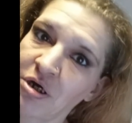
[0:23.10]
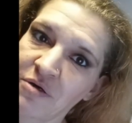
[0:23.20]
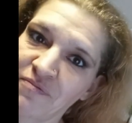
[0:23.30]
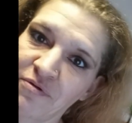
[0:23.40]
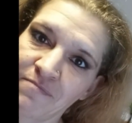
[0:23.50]

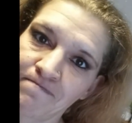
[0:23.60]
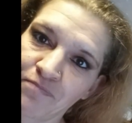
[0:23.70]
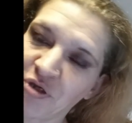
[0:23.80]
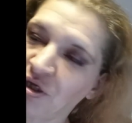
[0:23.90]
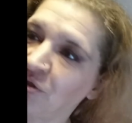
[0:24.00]
off,
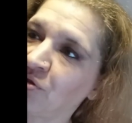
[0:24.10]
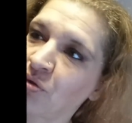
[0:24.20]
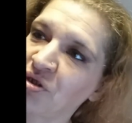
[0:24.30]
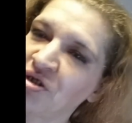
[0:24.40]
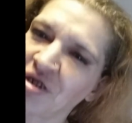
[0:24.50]
because there's
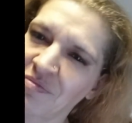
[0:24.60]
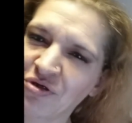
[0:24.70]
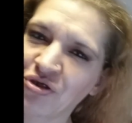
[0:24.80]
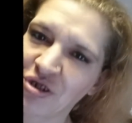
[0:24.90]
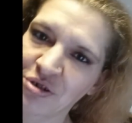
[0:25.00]
only
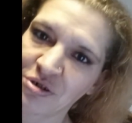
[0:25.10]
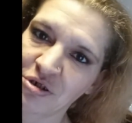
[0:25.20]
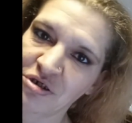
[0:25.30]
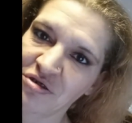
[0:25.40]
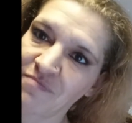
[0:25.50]
seven
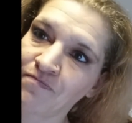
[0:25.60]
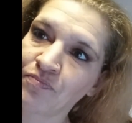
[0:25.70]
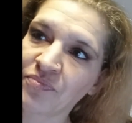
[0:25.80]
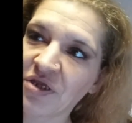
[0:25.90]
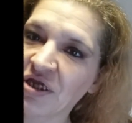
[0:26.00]
seasons
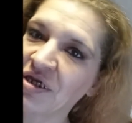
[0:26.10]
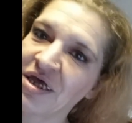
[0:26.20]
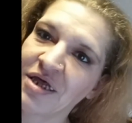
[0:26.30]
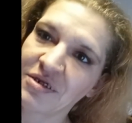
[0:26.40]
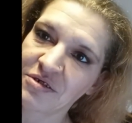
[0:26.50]
in
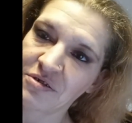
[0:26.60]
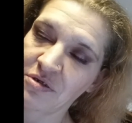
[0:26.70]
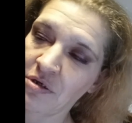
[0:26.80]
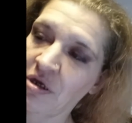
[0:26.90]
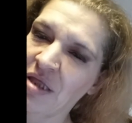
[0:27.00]
that
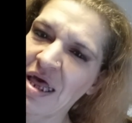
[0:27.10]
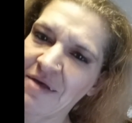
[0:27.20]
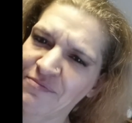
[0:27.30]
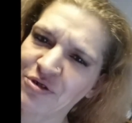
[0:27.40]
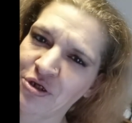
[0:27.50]

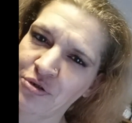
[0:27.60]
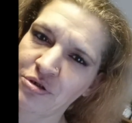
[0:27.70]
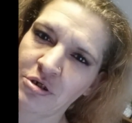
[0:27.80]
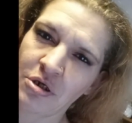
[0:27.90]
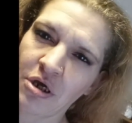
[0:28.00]

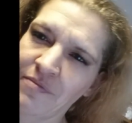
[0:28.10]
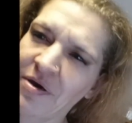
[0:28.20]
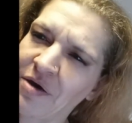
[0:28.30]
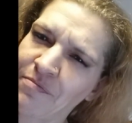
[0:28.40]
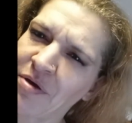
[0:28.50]
episode of
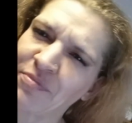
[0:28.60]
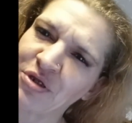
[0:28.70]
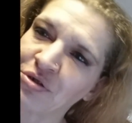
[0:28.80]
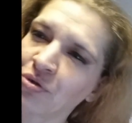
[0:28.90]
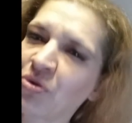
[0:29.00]

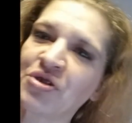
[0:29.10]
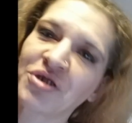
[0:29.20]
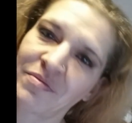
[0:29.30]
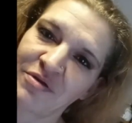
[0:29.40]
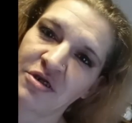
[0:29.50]
Buffy. There's only
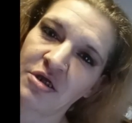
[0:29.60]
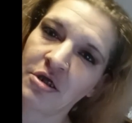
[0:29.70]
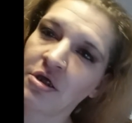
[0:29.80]
seven.